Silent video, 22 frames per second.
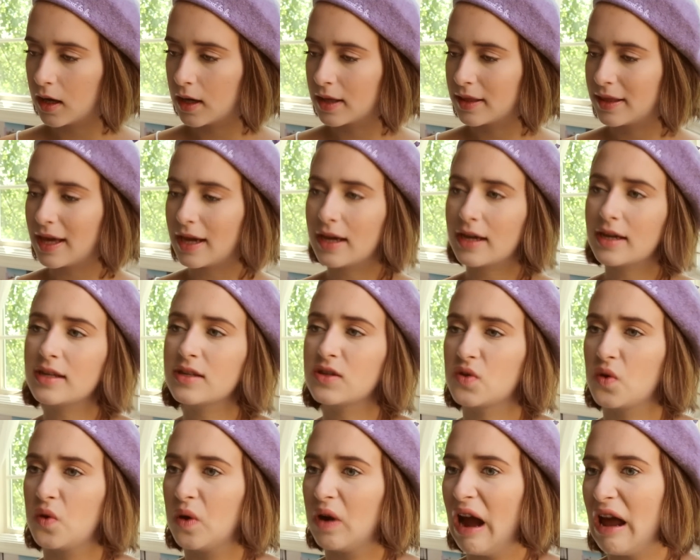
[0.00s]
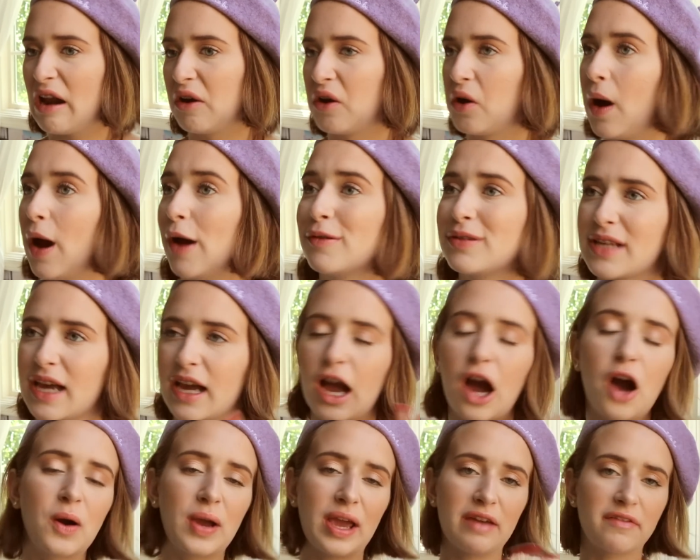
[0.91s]
things, or I don't know, I was
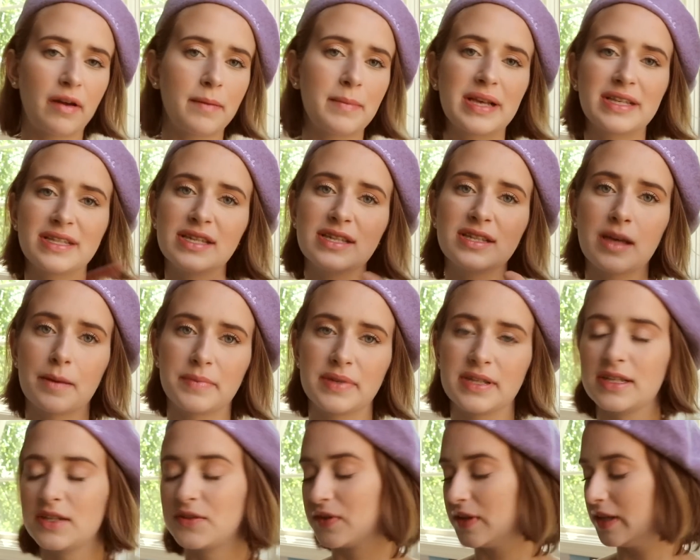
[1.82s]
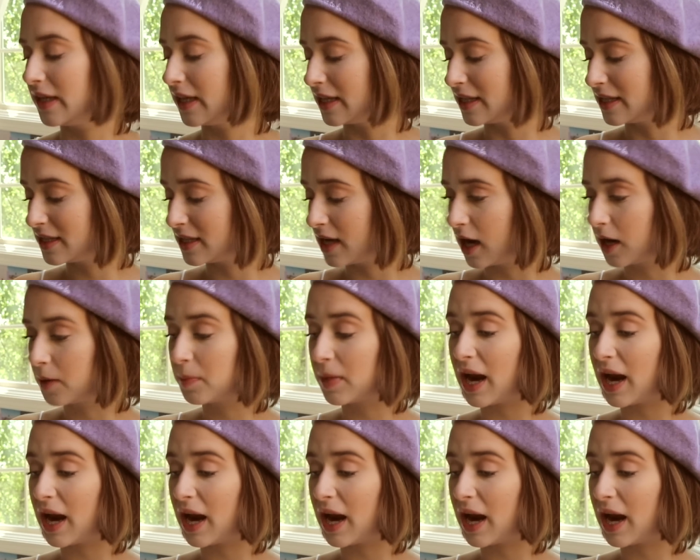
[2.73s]
like, okay, if I mess these up, this is really gonna suck.